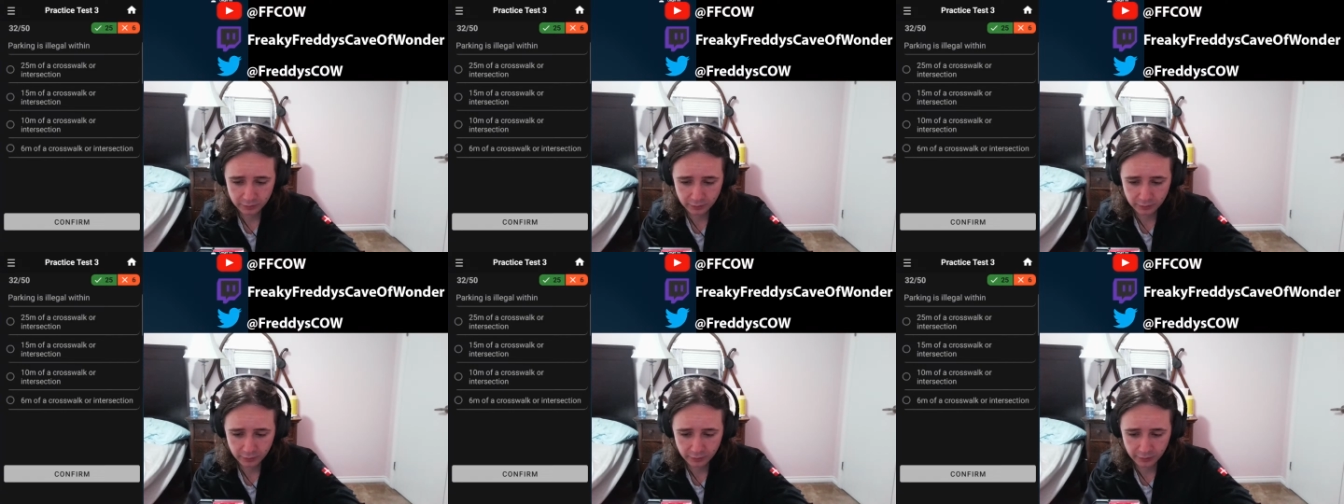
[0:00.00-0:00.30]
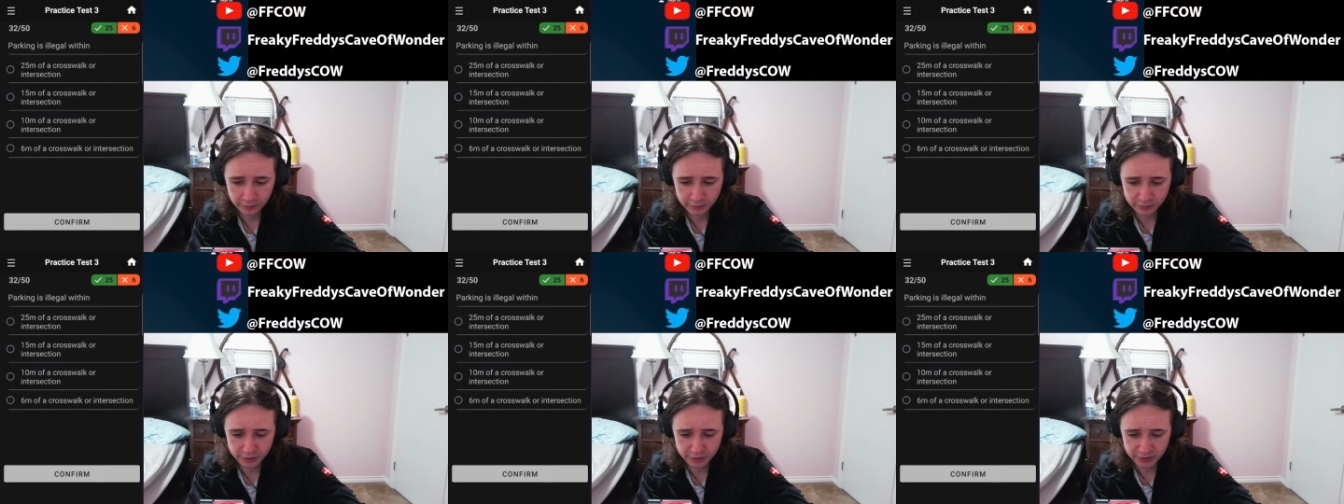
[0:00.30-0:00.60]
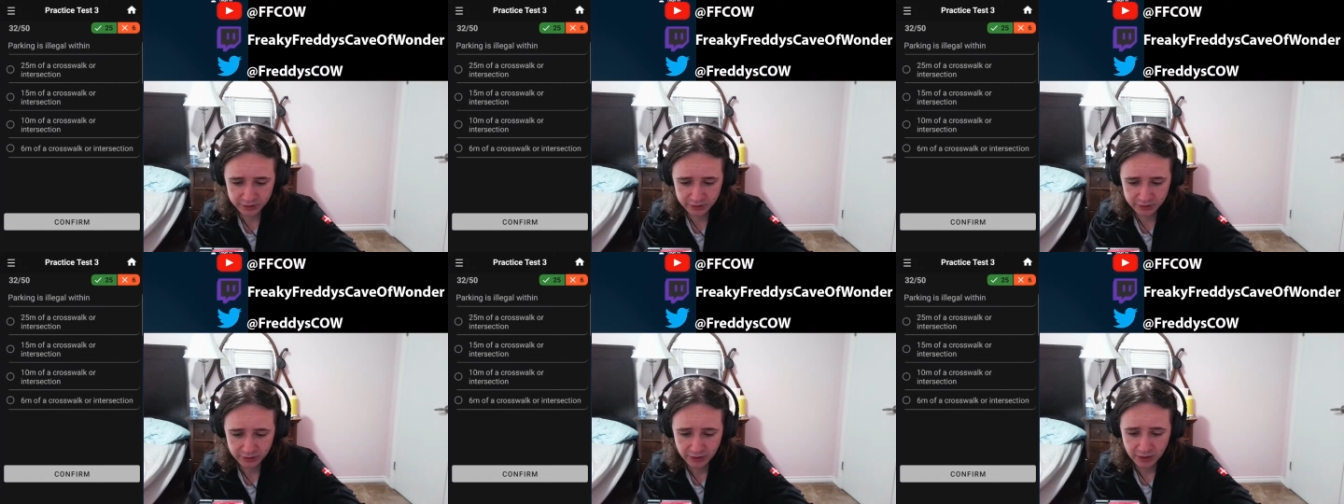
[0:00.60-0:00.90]
or
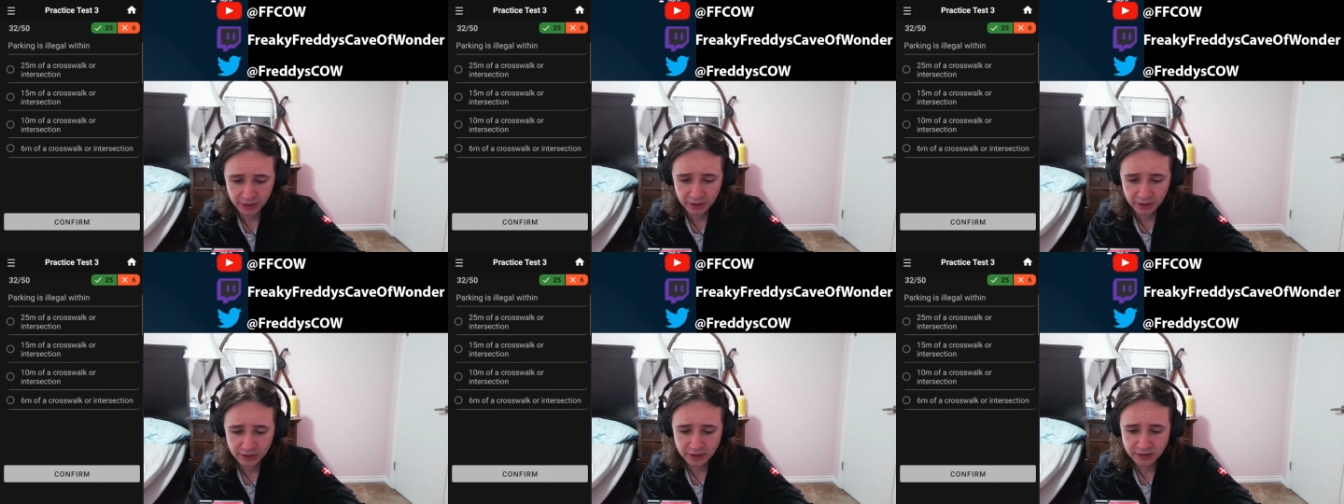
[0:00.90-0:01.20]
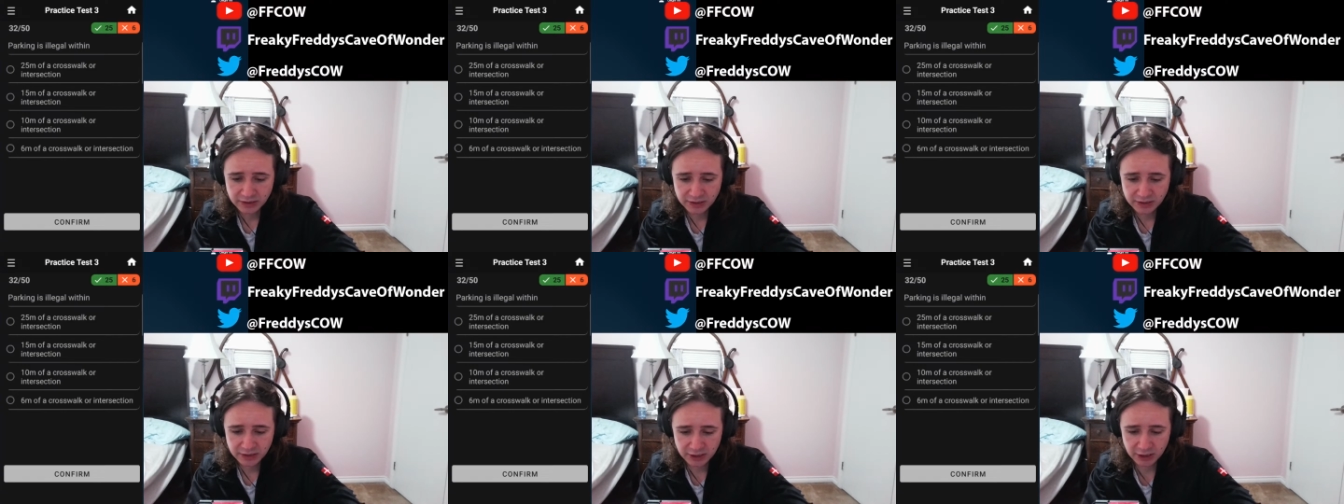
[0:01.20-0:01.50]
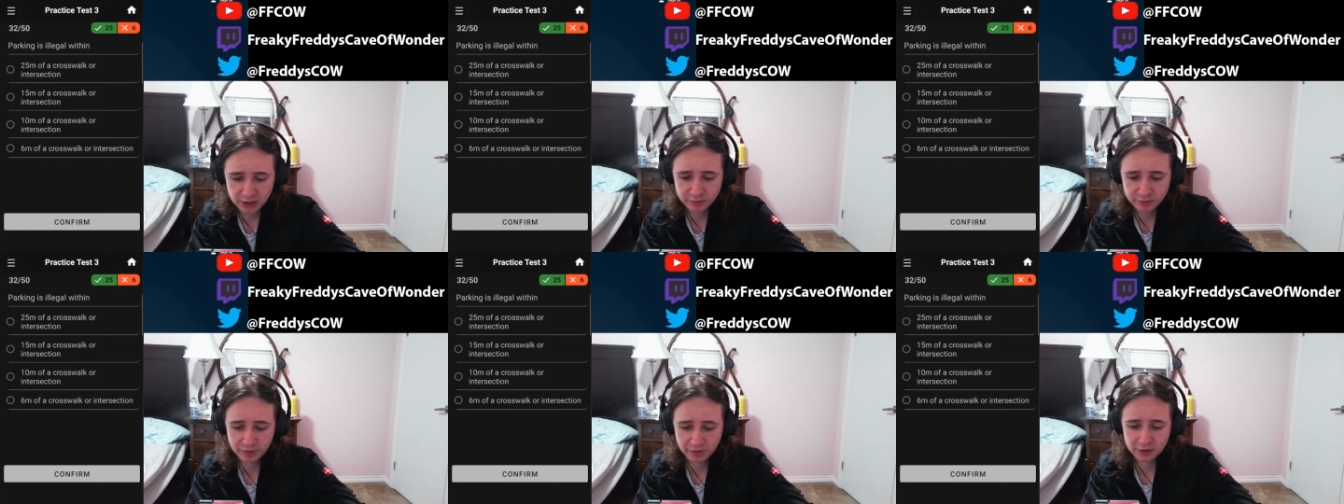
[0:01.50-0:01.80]
intersection,
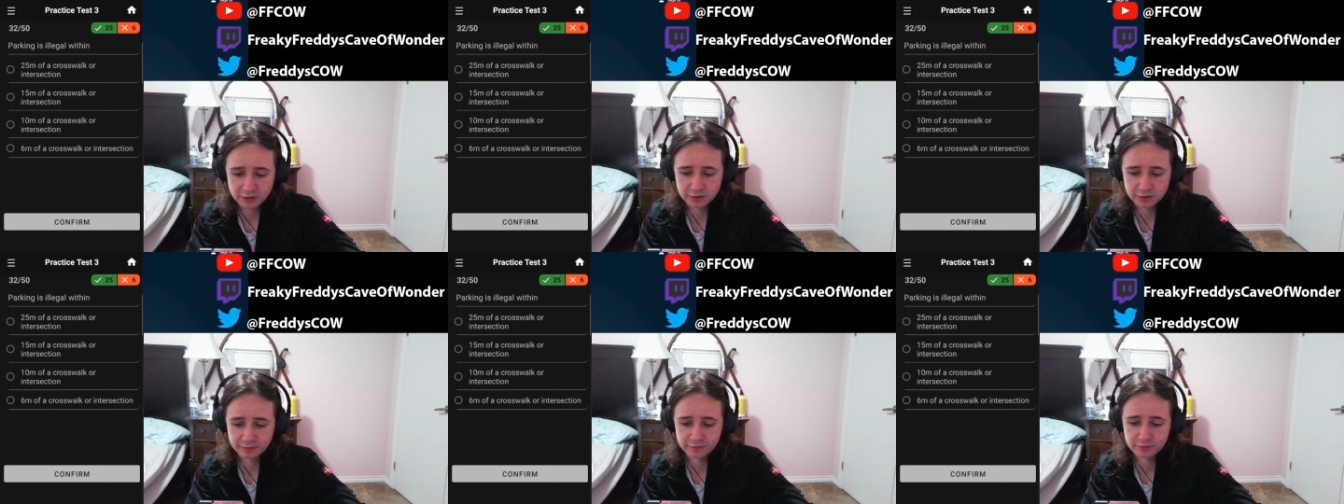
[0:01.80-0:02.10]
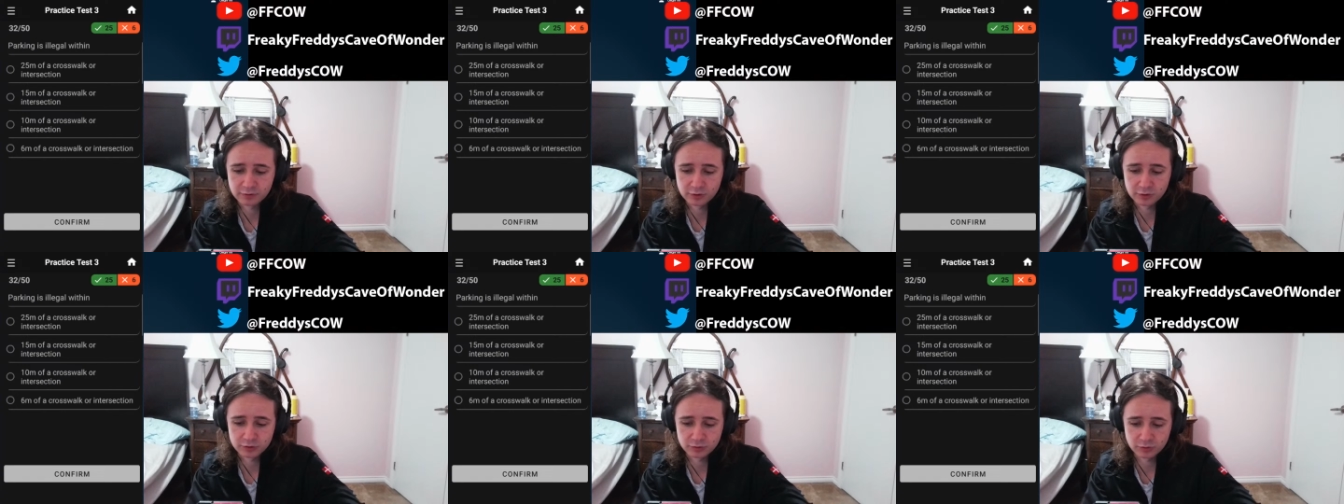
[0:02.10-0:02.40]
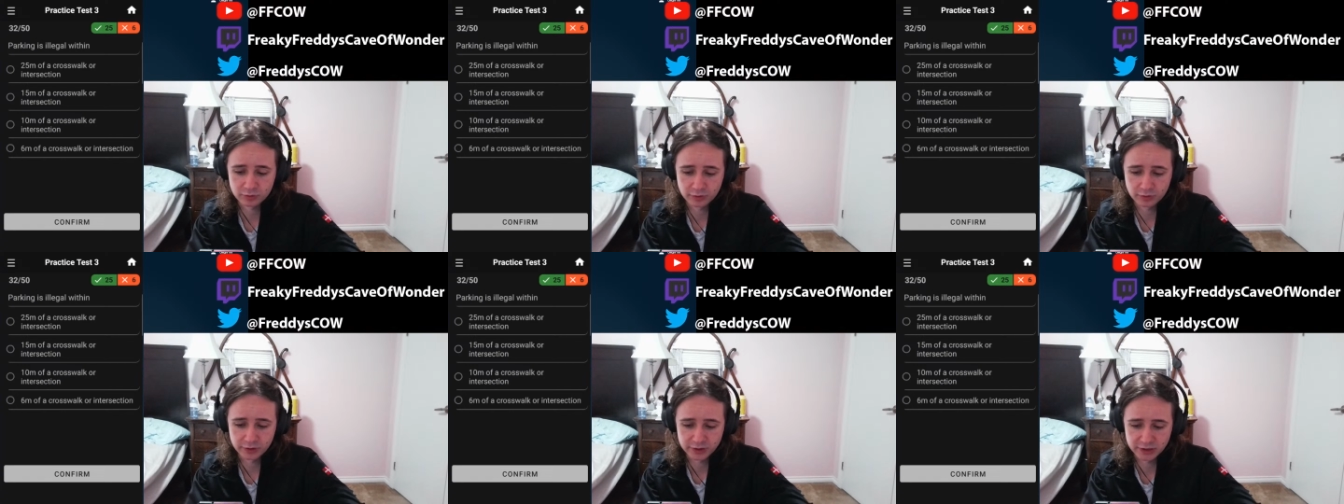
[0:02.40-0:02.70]
6 meters of crosswalk
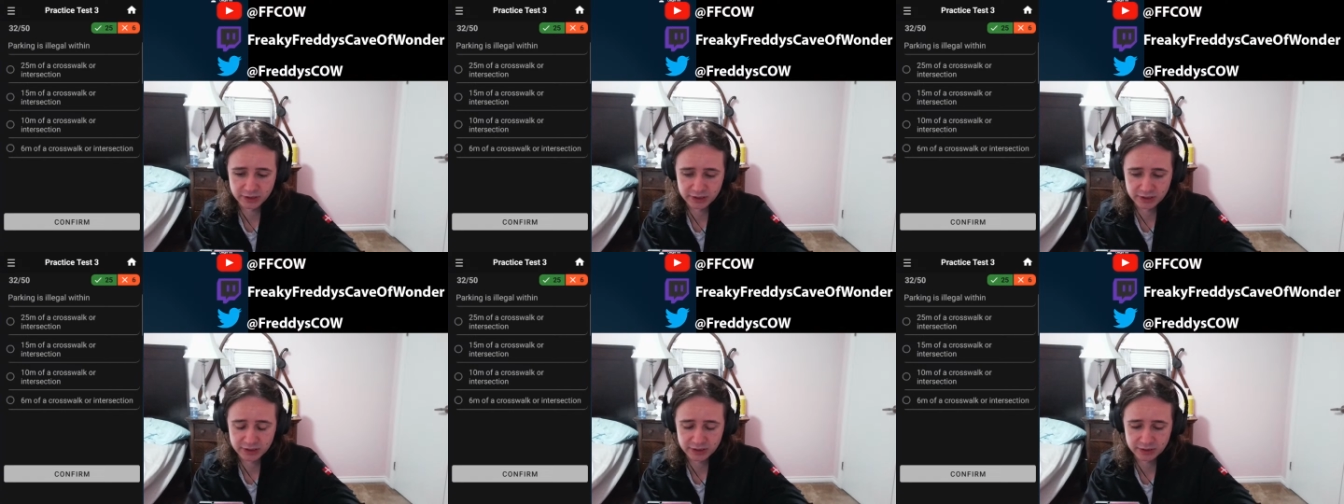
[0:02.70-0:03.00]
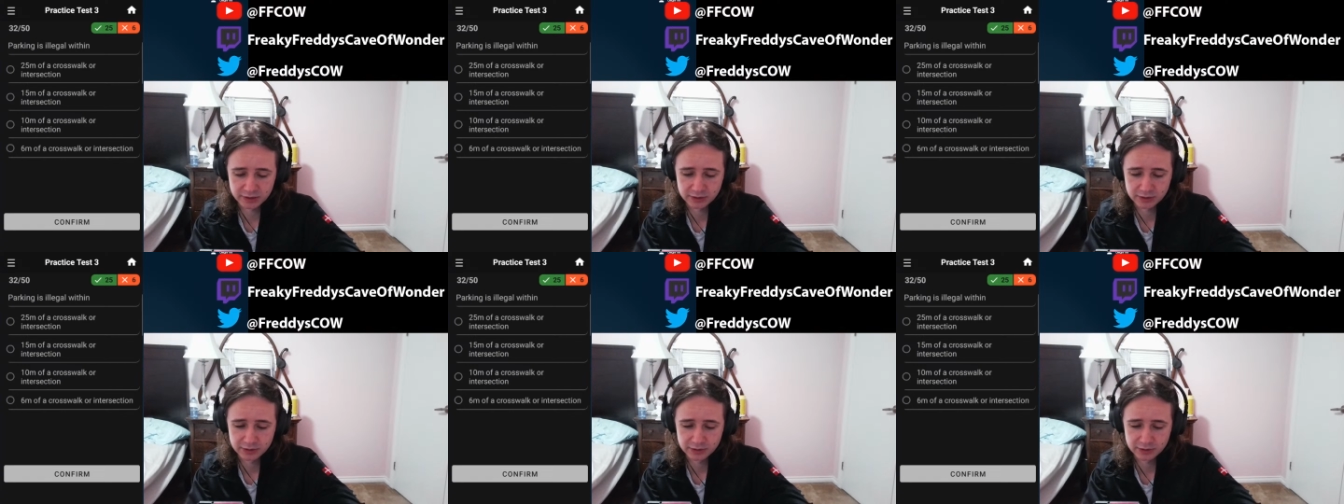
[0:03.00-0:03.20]
or intersection.